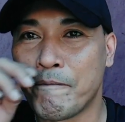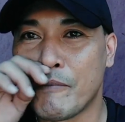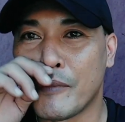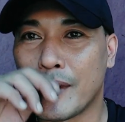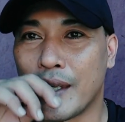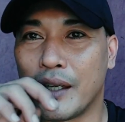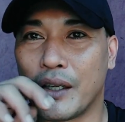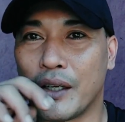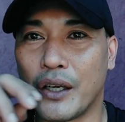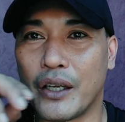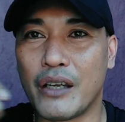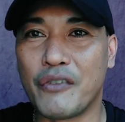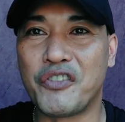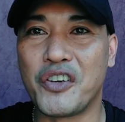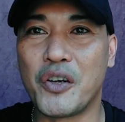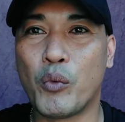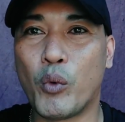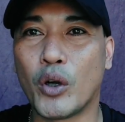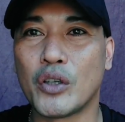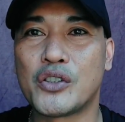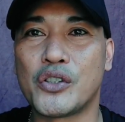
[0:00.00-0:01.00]
if you
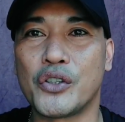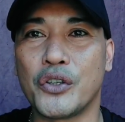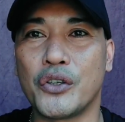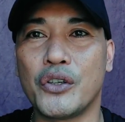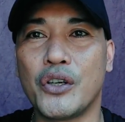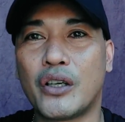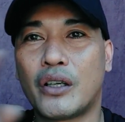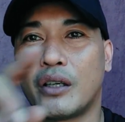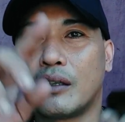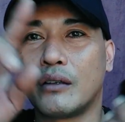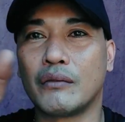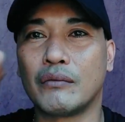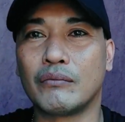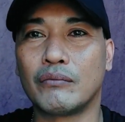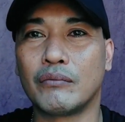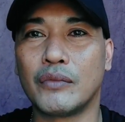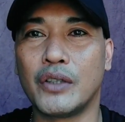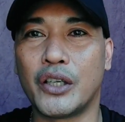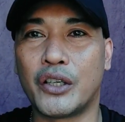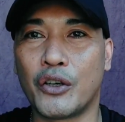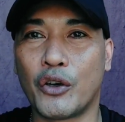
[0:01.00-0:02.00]
want to, you
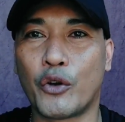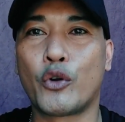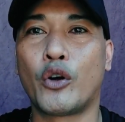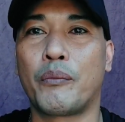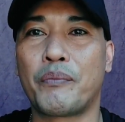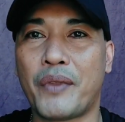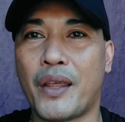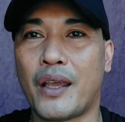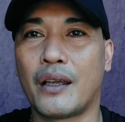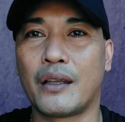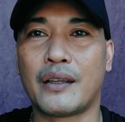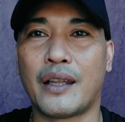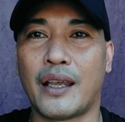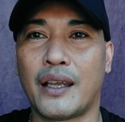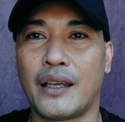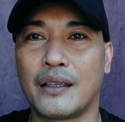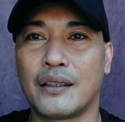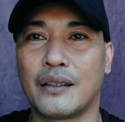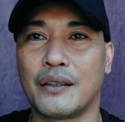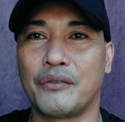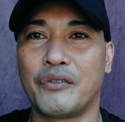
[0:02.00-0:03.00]
can crop the
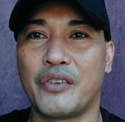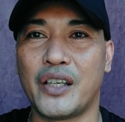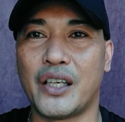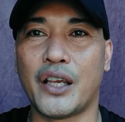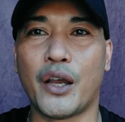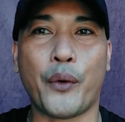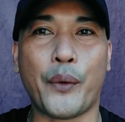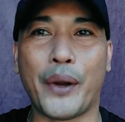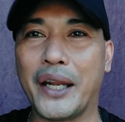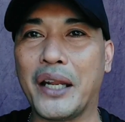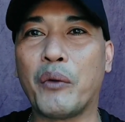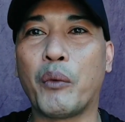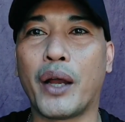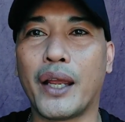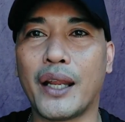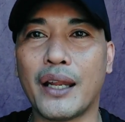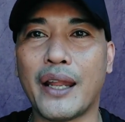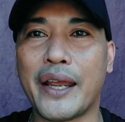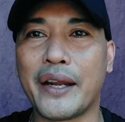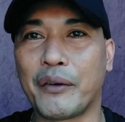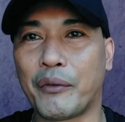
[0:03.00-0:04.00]
video anyway
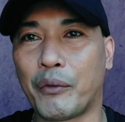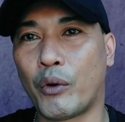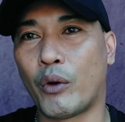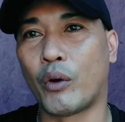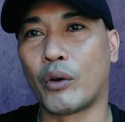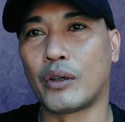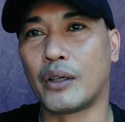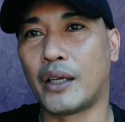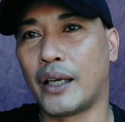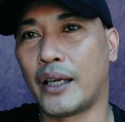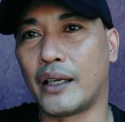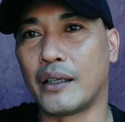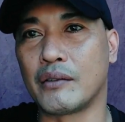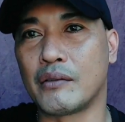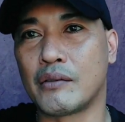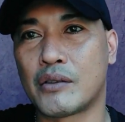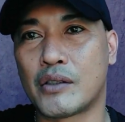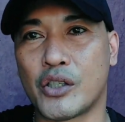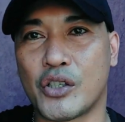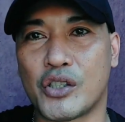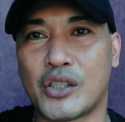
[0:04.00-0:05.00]
later on and
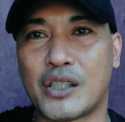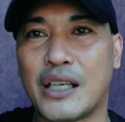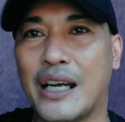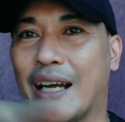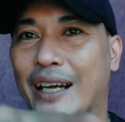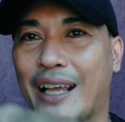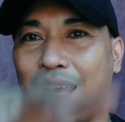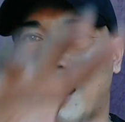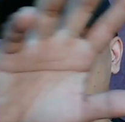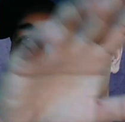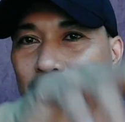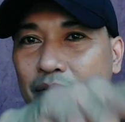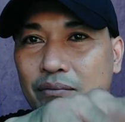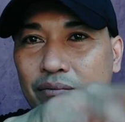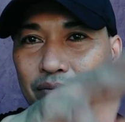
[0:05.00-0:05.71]
just cut out